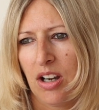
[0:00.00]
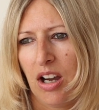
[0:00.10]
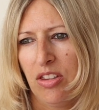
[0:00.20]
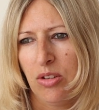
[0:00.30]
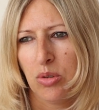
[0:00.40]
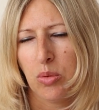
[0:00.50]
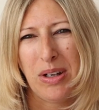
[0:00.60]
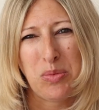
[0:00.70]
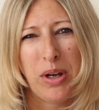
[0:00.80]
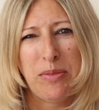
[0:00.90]
I thought,
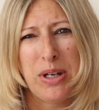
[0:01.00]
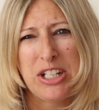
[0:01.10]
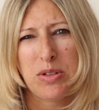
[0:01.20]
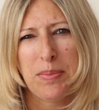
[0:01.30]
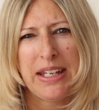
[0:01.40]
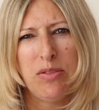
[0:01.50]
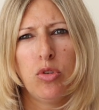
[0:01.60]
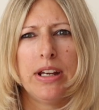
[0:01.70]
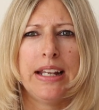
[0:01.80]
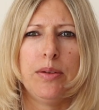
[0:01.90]
where do I
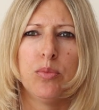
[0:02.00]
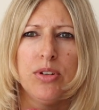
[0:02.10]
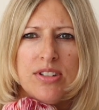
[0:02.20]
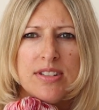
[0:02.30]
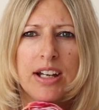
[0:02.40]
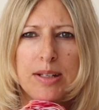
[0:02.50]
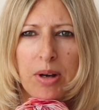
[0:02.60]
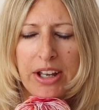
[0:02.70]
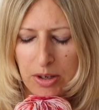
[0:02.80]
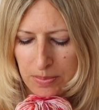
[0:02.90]
begin really with designing
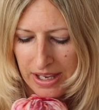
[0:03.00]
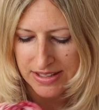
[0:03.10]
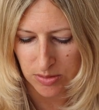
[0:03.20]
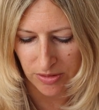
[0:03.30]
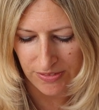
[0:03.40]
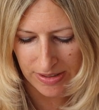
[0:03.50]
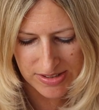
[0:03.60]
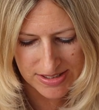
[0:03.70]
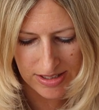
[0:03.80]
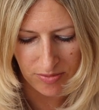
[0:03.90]
my own pair? So I
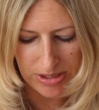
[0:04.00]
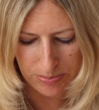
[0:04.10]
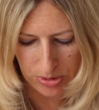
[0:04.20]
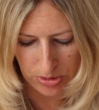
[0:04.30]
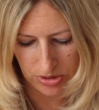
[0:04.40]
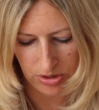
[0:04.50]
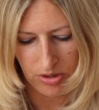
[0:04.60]
found this lovely book